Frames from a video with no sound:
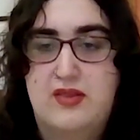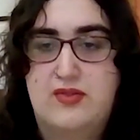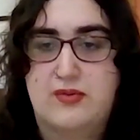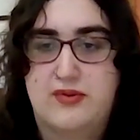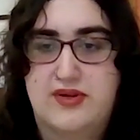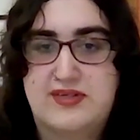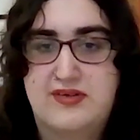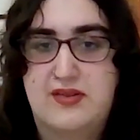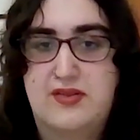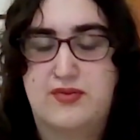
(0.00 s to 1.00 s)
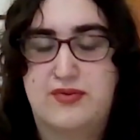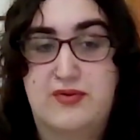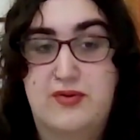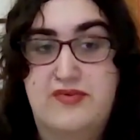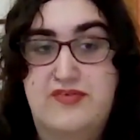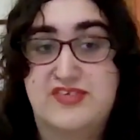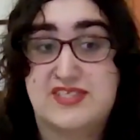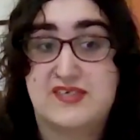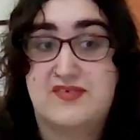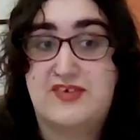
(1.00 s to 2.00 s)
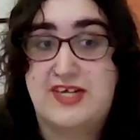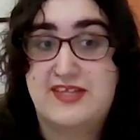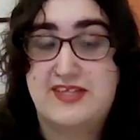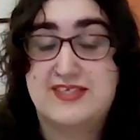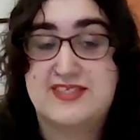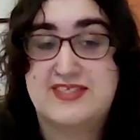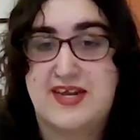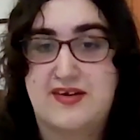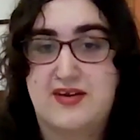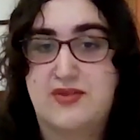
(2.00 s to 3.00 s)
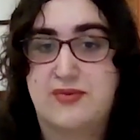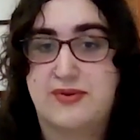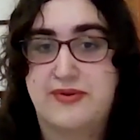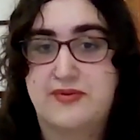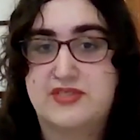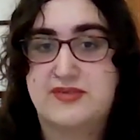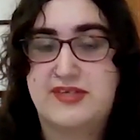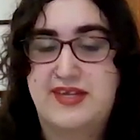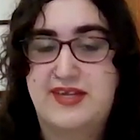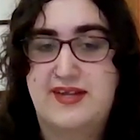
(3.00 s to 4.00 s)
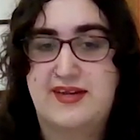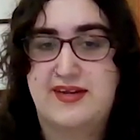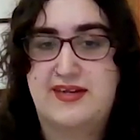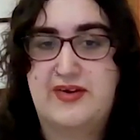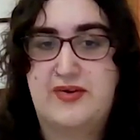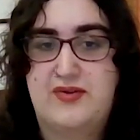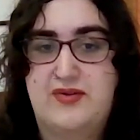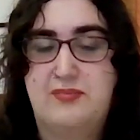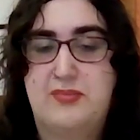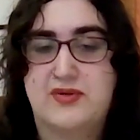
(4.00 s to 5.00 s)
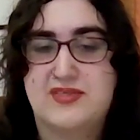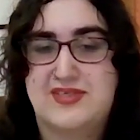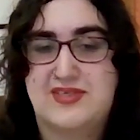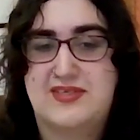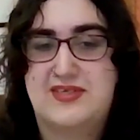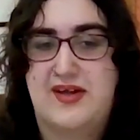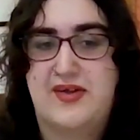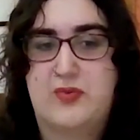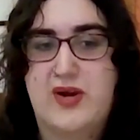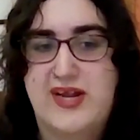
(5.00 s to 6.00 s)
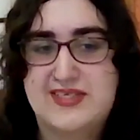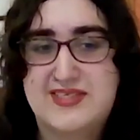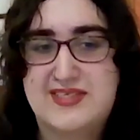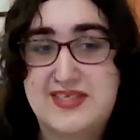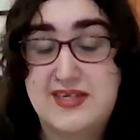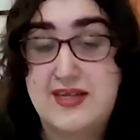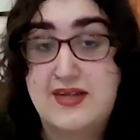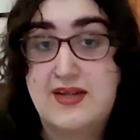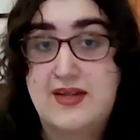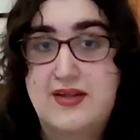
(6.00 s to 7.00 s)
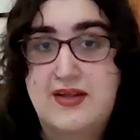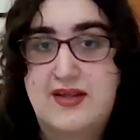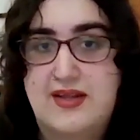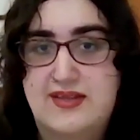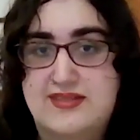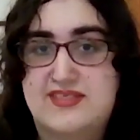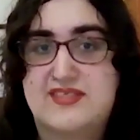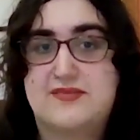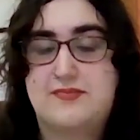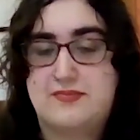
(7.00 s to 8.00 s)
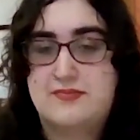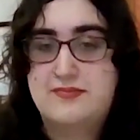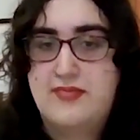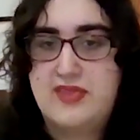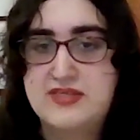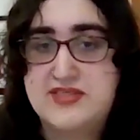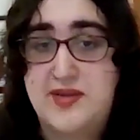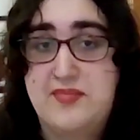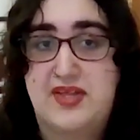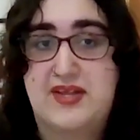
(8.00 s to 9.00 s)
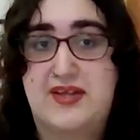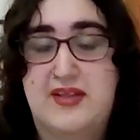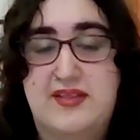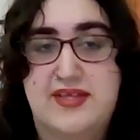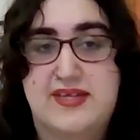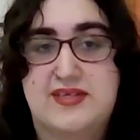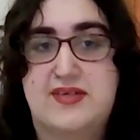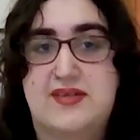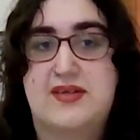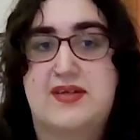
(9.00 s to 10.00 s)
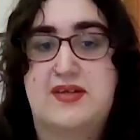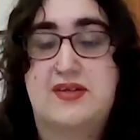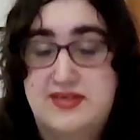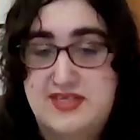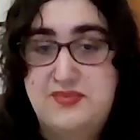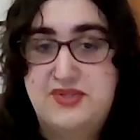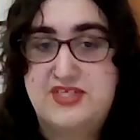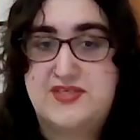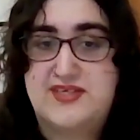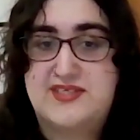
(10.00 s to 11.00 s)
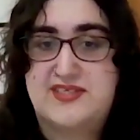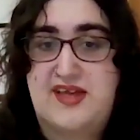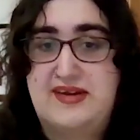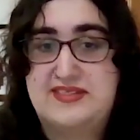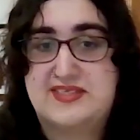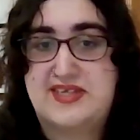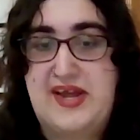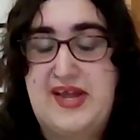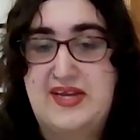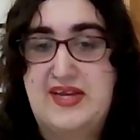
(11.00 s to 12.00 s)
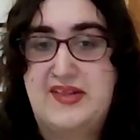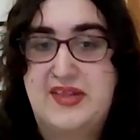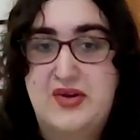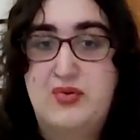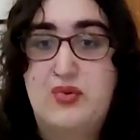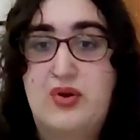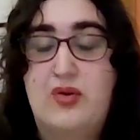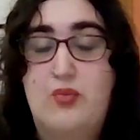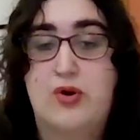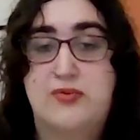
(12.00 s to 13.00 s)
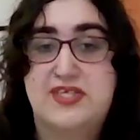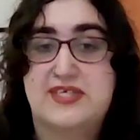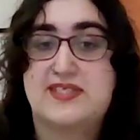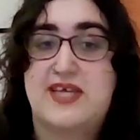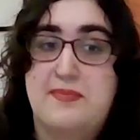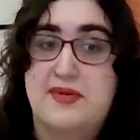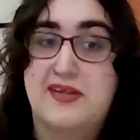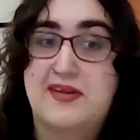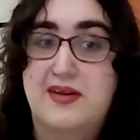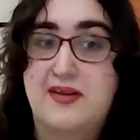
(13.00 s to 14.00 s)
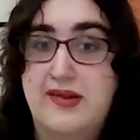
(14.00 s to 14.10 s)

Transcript: physical violence and through shrieking and a general personal unrest is something that deeply stresses out a society that won't accept it